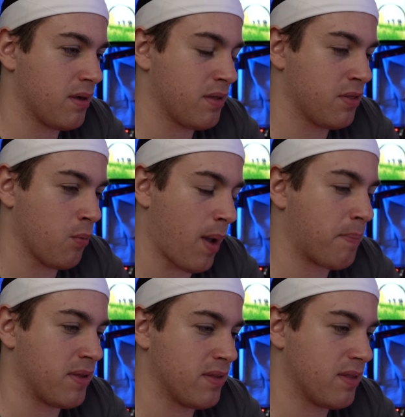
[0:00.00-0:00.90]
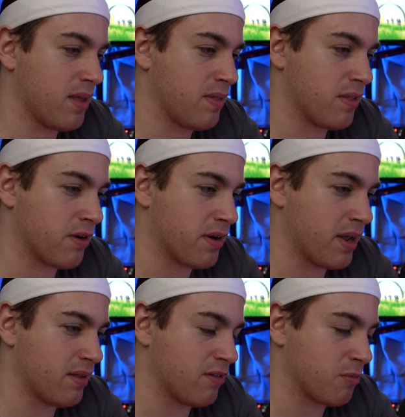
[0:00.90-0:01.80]
the weapon and the
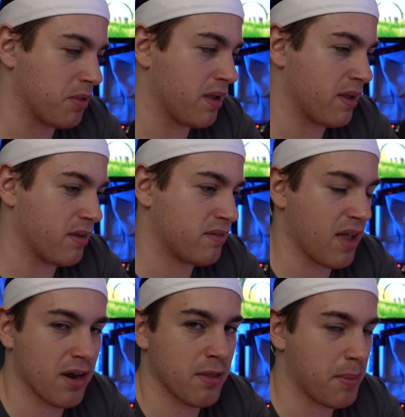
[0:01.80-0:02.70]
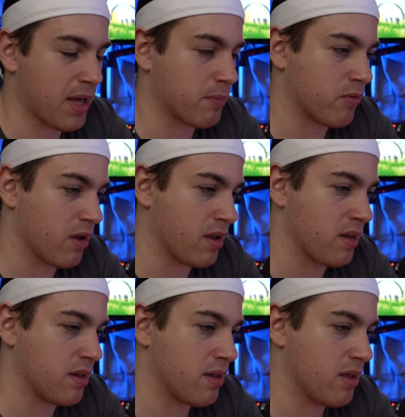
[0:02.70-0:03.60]
grenade display is down in the bottom right.